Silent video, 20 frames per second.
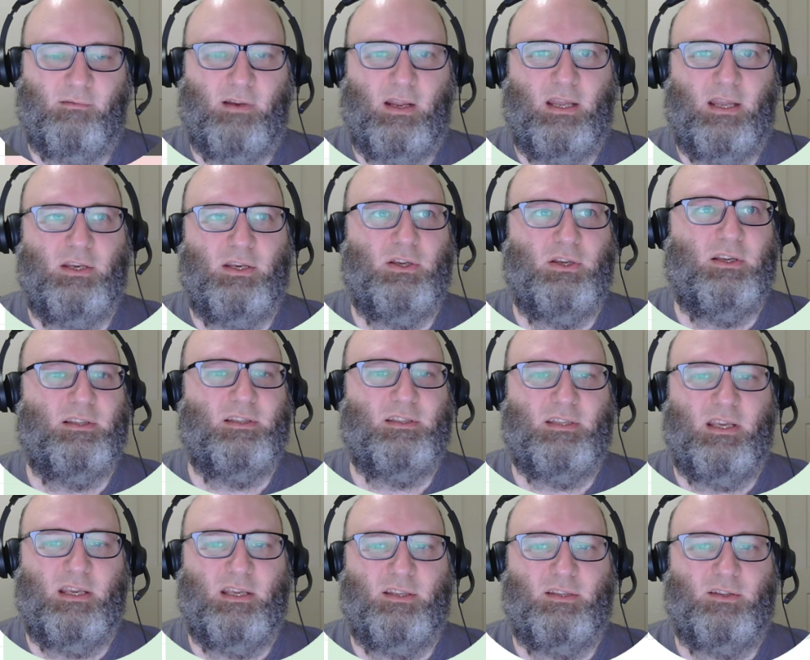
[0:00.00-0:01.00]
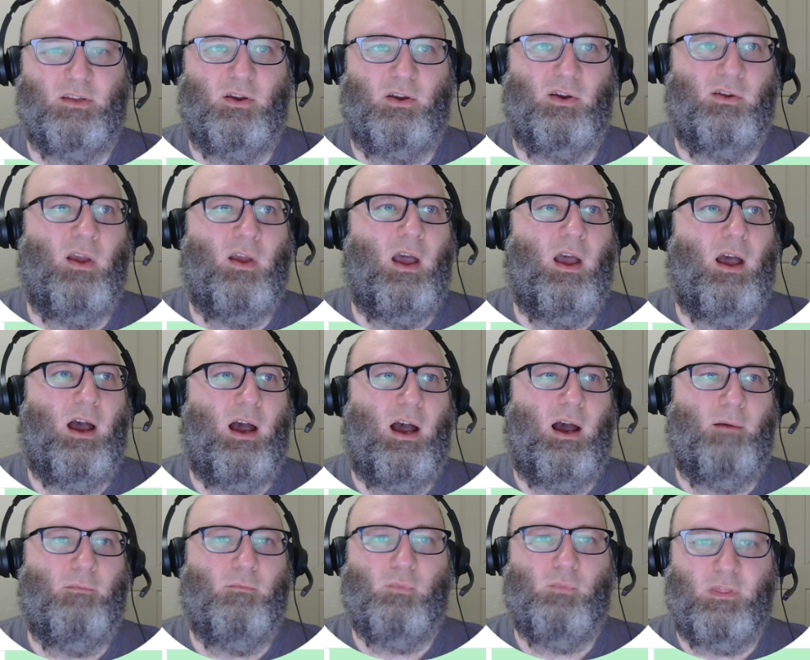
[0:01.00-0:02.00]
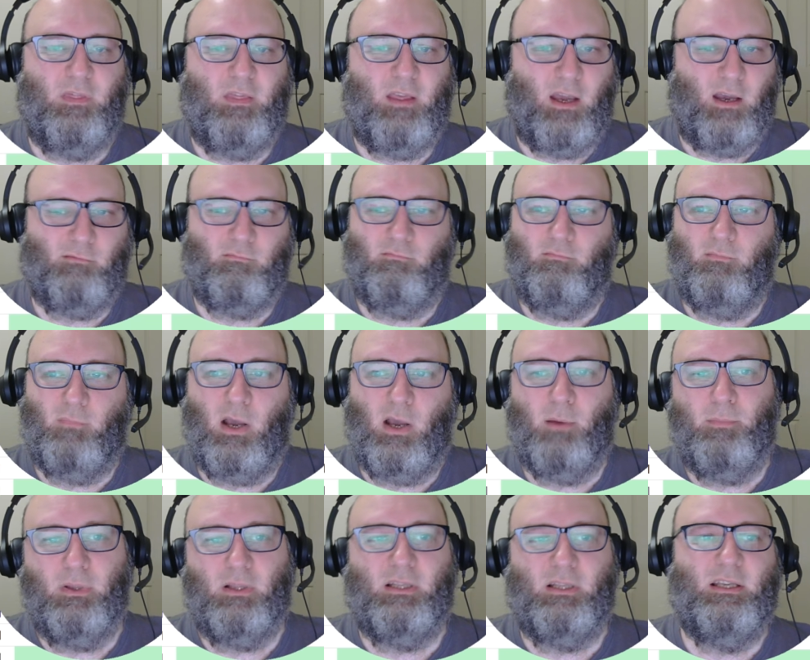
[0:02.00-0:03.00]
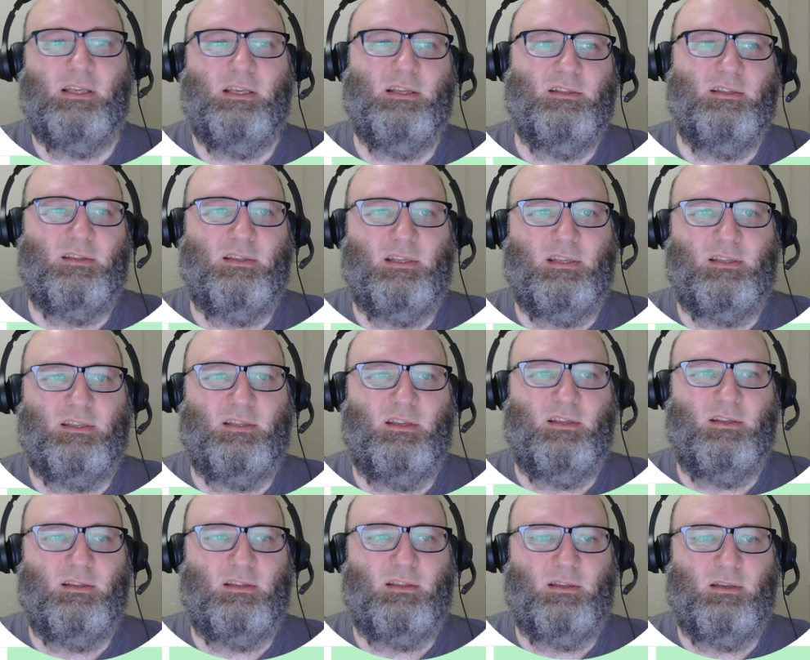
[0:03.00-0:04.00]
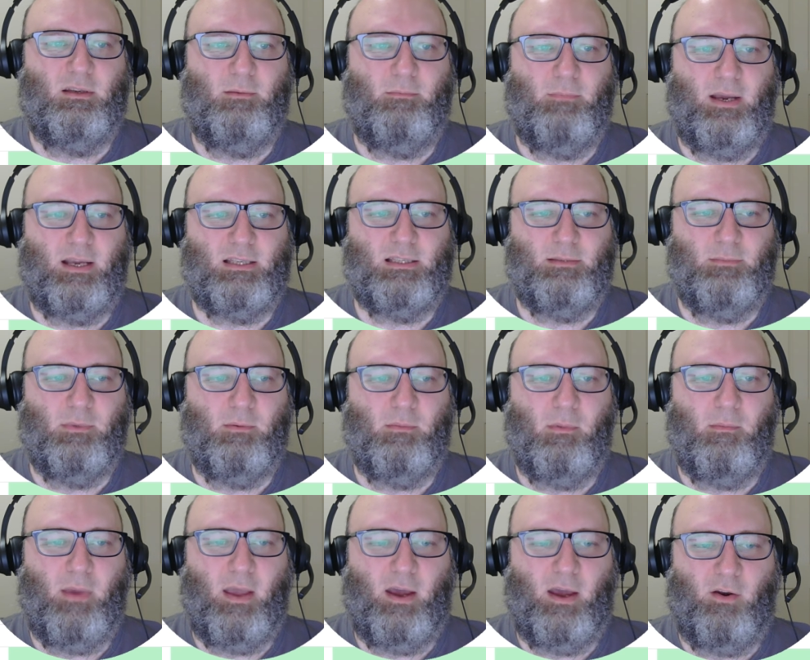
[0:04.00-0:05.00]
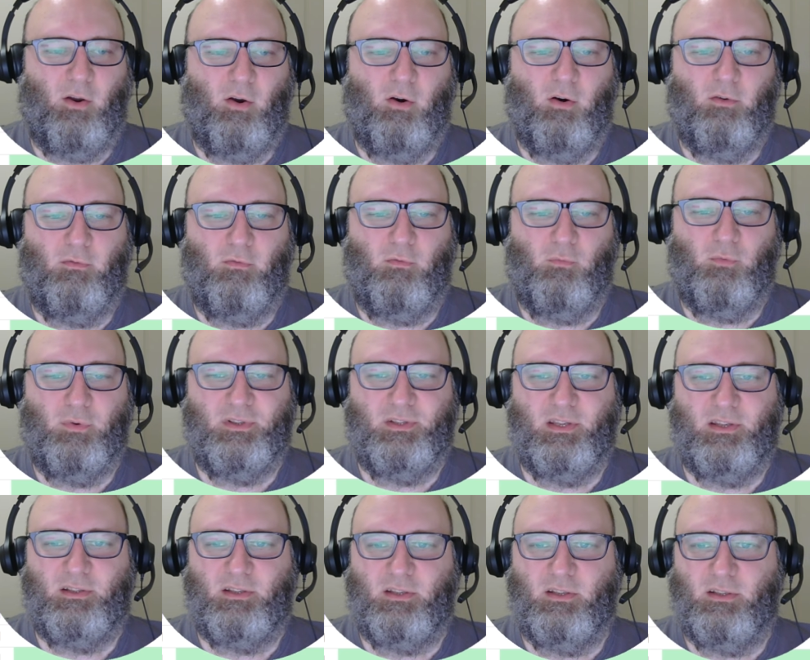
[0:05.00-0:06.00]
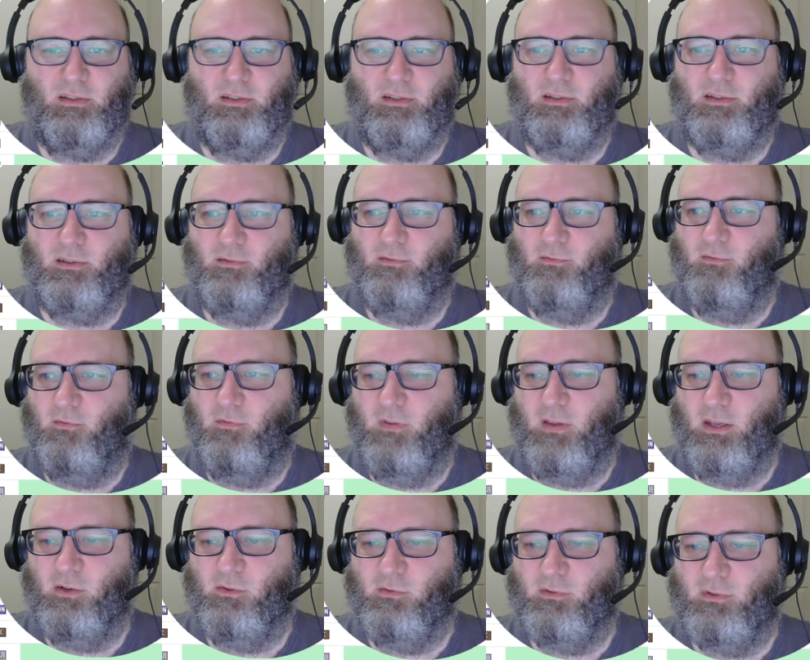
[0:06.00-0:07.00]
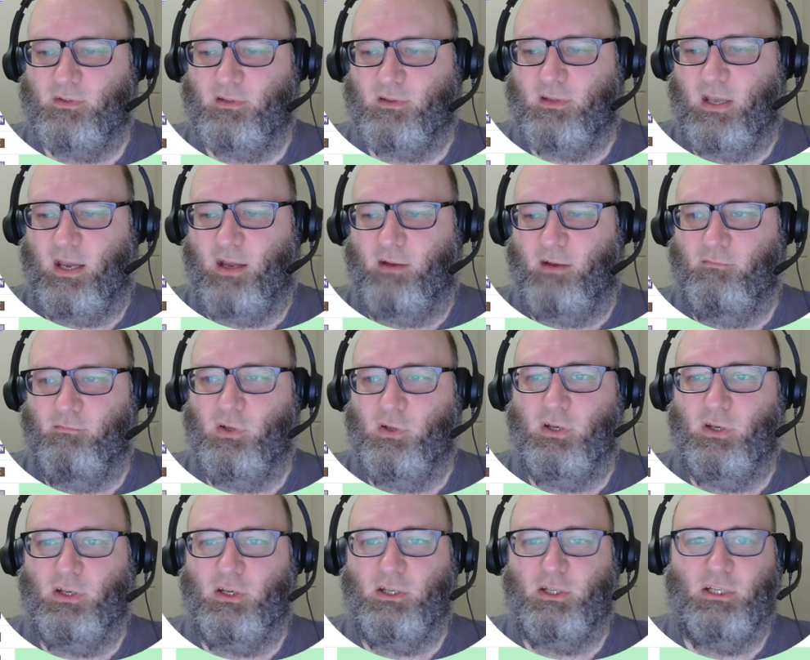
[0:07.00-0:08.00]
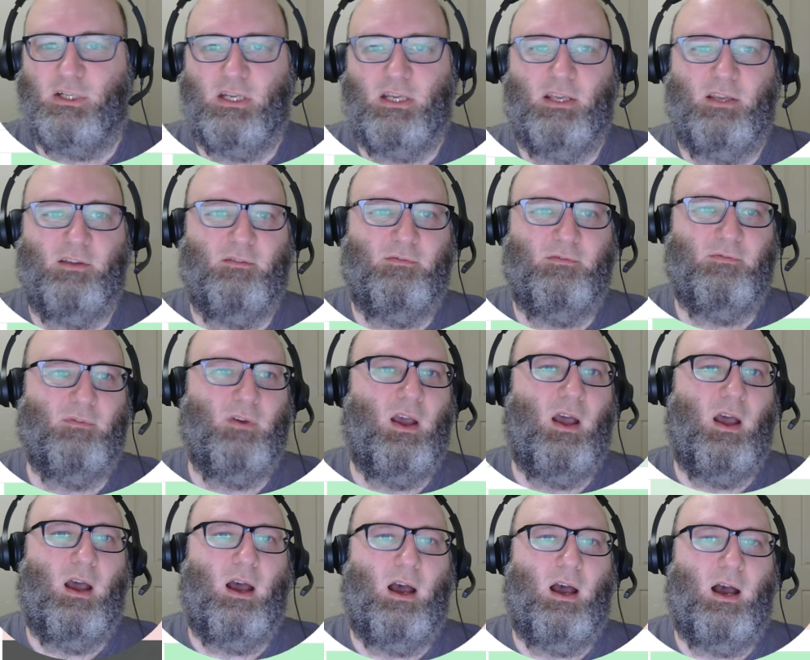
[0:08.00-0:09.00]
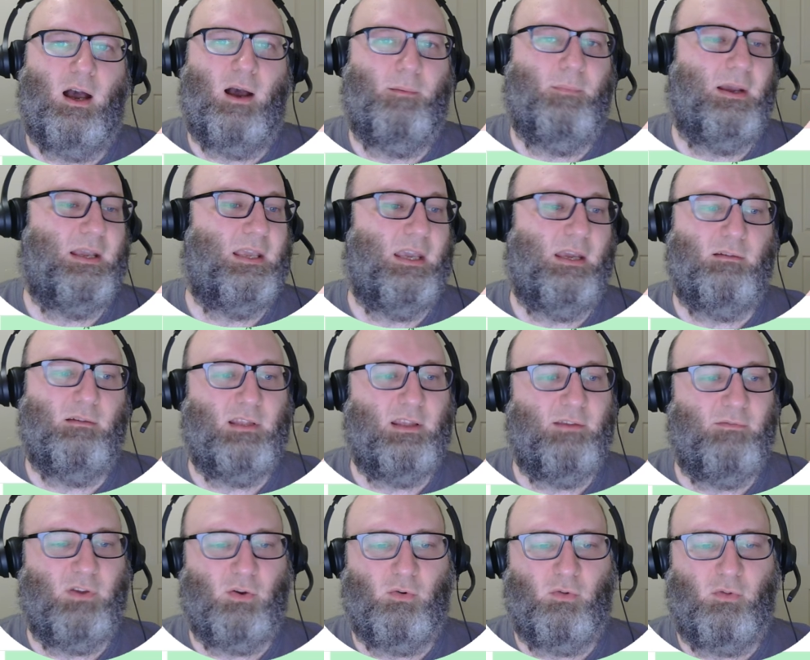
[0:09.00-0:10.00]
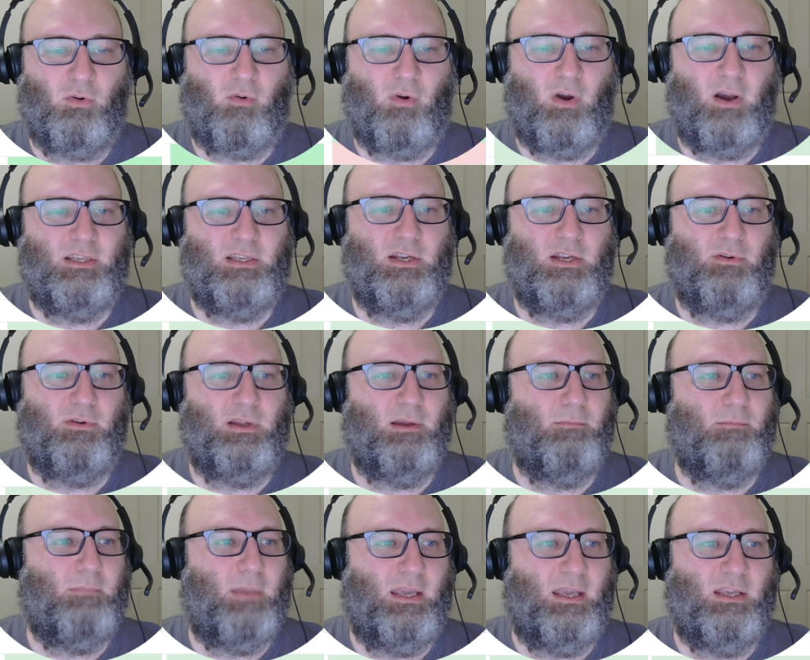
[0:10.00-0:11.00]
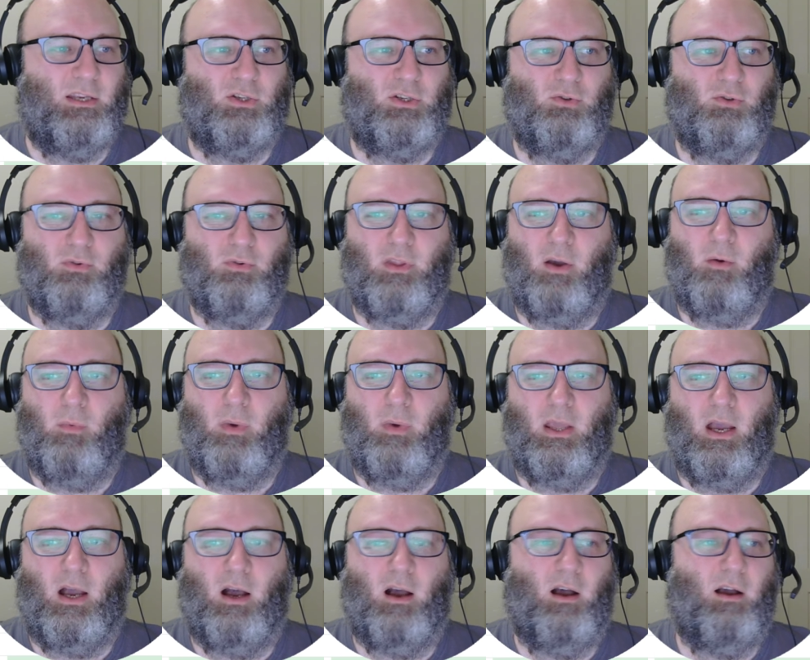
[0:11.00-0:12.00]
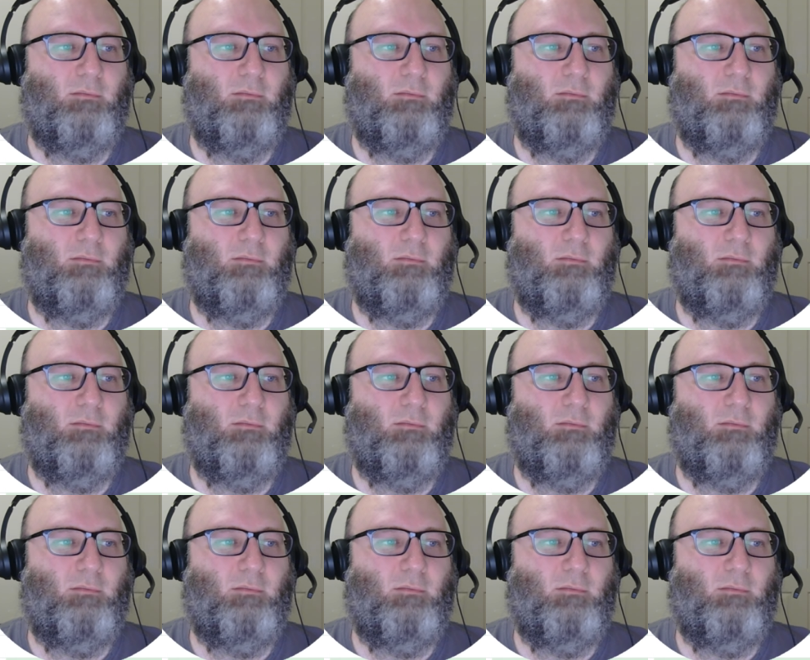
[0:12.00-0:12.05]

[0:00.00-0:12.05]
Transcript: and you can see. So without abilities, this is the maximum amount of resistance fields that you can achieve. Again, giving all the criteria, making sure that we are